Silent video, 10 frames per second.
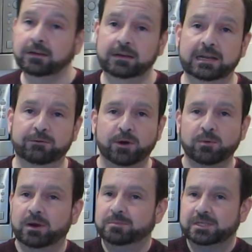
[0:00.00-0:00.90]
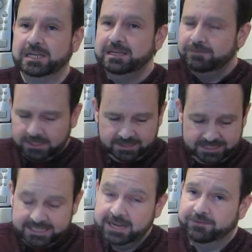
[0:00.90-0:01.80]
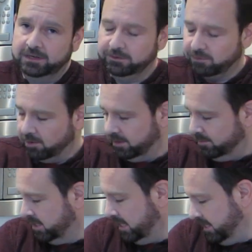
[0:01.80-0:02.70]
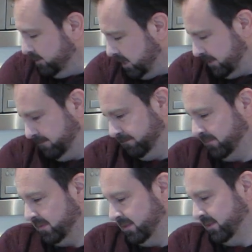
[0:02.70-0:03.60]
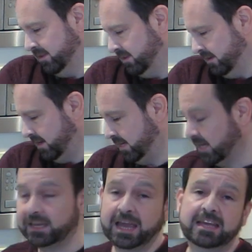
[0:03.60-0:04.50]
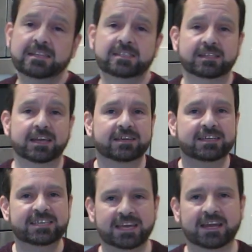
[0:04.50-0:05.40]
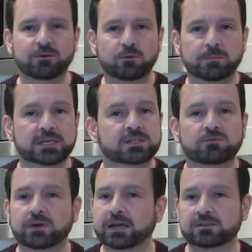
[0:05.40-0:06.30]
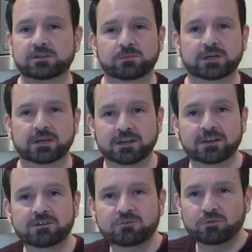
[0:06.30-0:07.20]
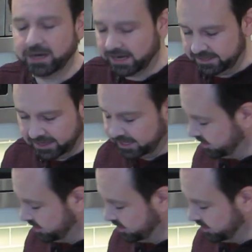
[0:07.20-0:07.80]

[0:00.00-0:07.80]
Now roll up your sleeves, definitely roll up your sleeves, and get your hands in there get it all mixed around and we're going to create that